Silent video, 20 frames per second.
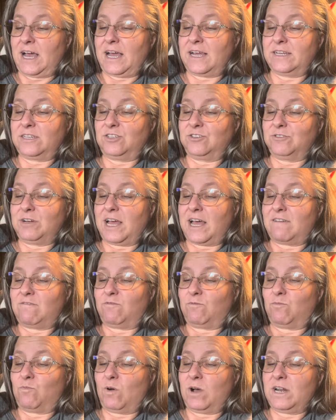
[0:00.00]
I do
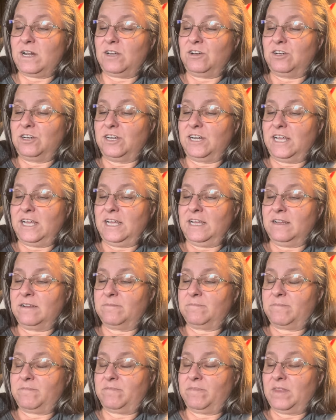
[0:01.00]
have one hoodie
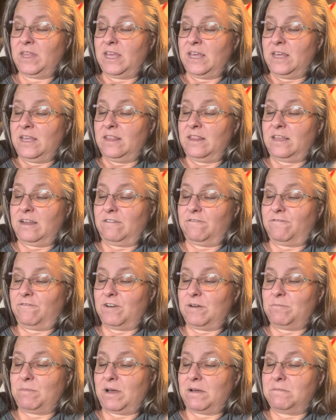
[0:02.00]
that a
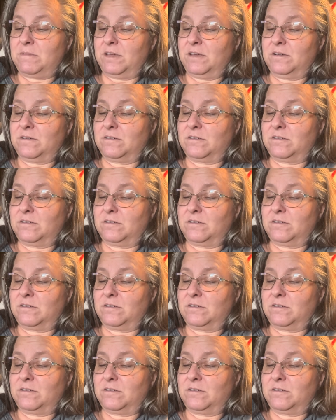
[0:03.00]
friend bought me